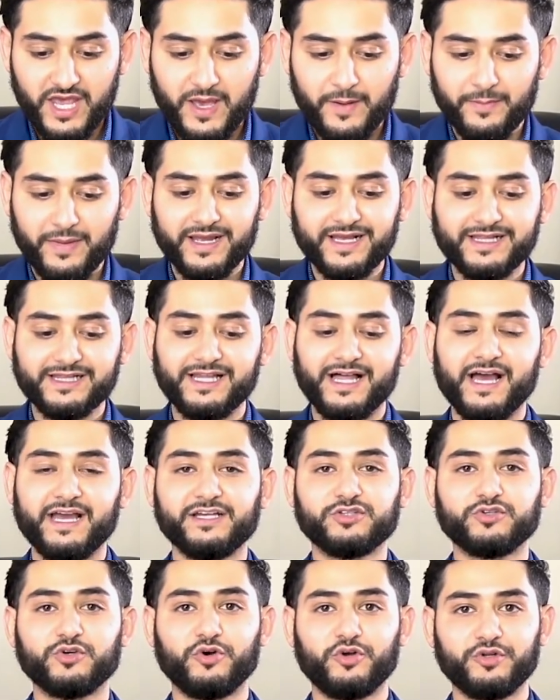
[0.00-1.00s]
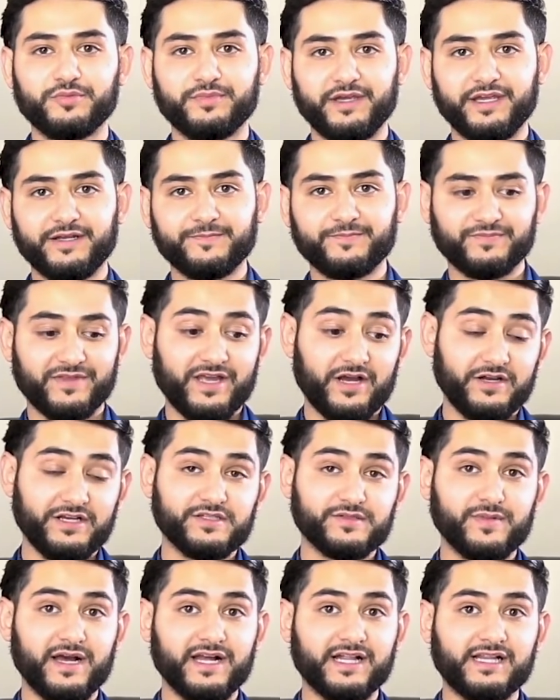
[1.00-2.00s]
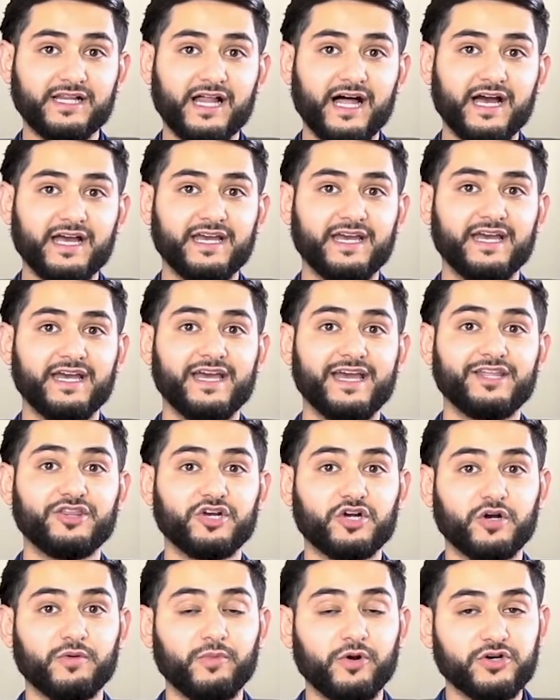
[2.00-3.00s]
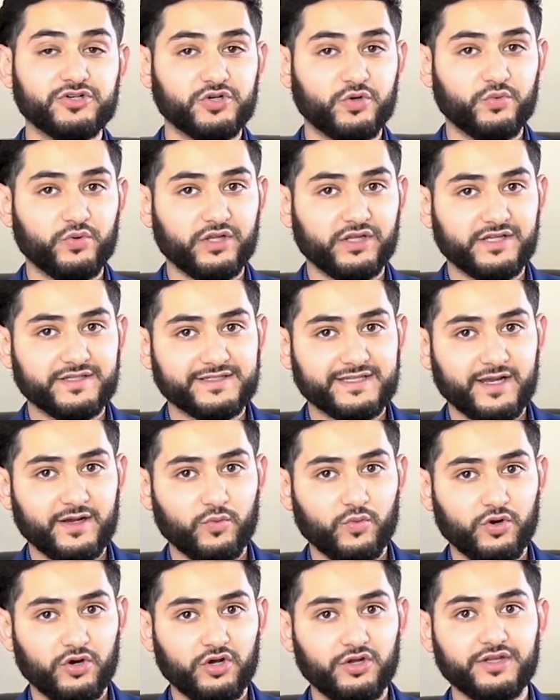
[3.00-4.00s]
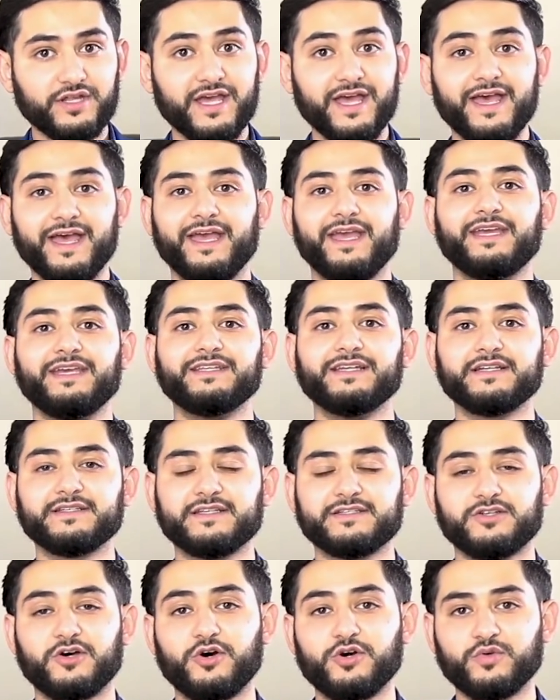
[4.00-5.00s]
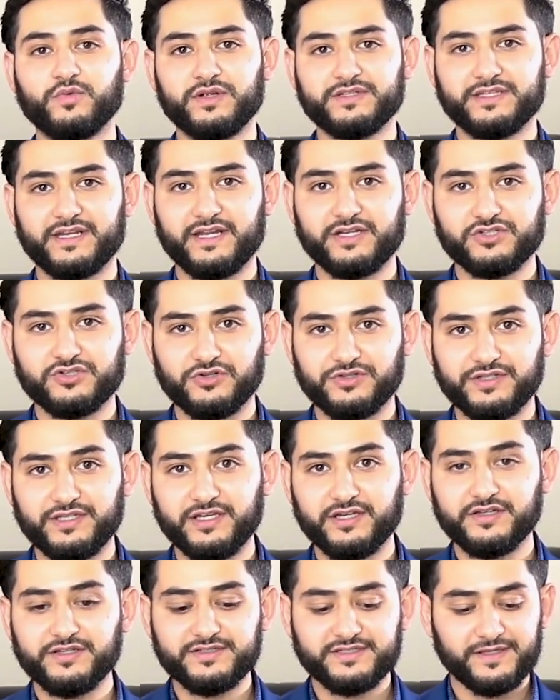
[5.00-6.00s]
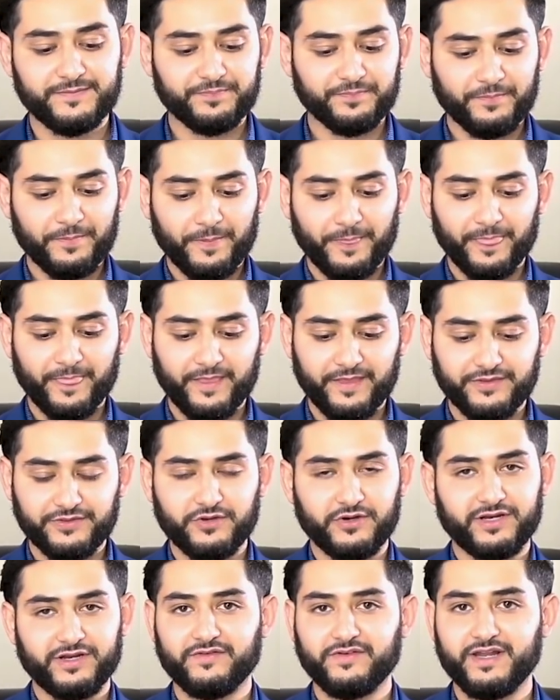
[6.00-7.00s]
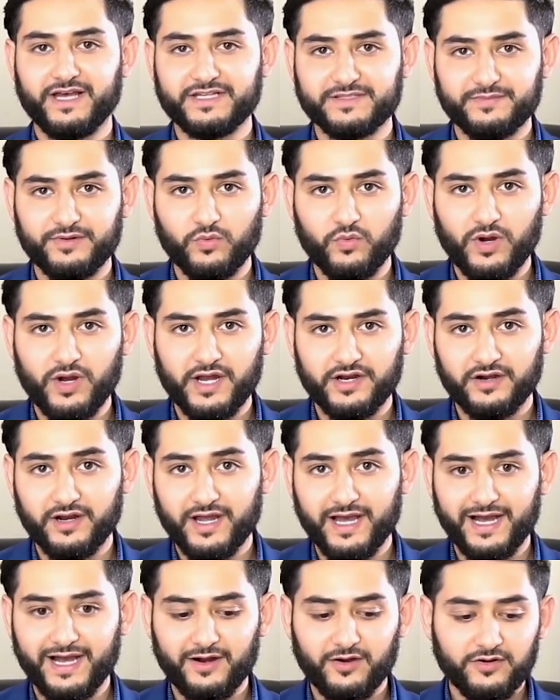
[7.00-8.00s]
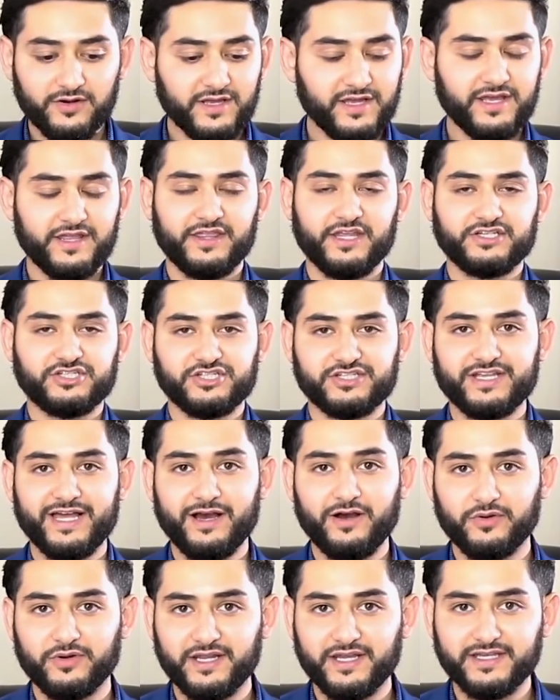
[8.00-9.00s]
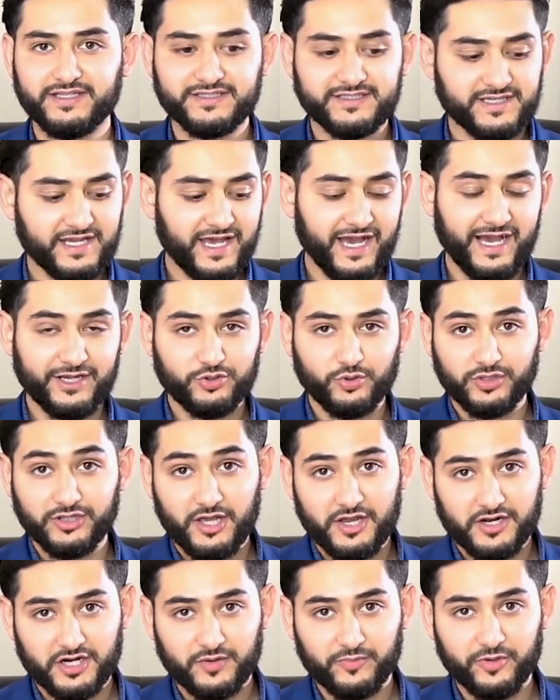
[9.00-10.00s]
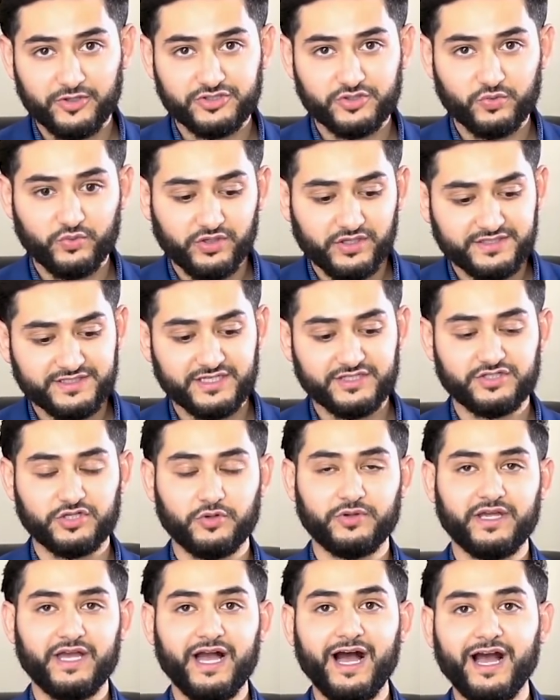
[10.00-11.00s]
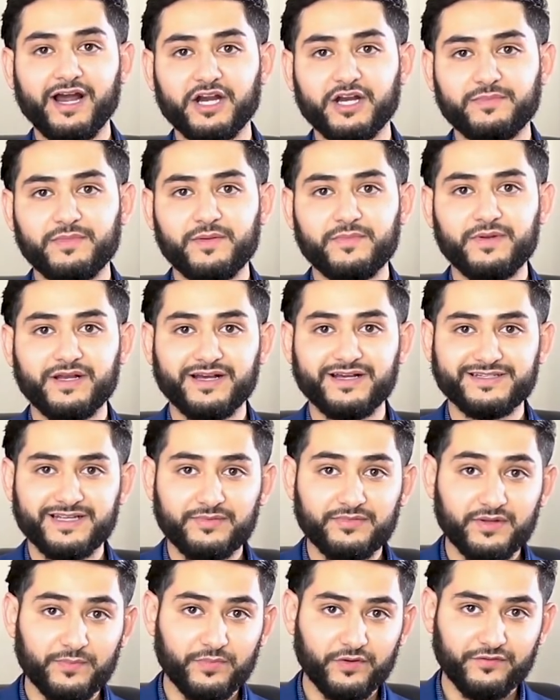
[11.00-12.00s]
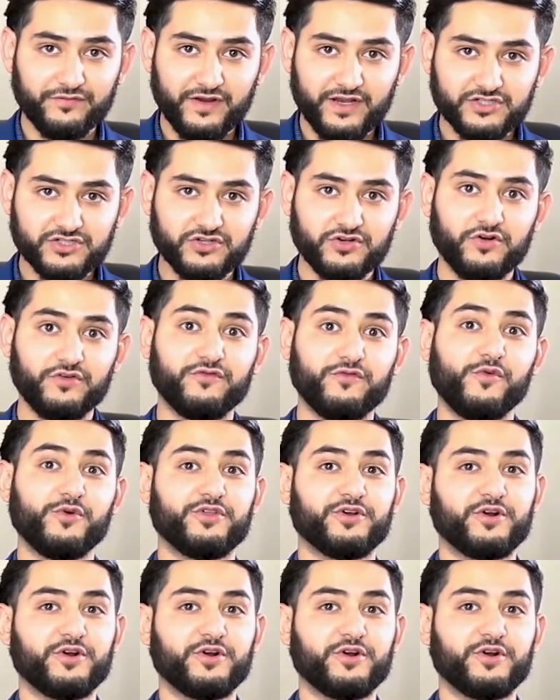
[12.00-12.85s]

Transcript: My client told me, now he's my client in the commercial real estate world, he does his own residential deals. Don't even ask me why or how, that's just how it is. I do a lot of commercial real estate, so he hired me because I'm the professional for the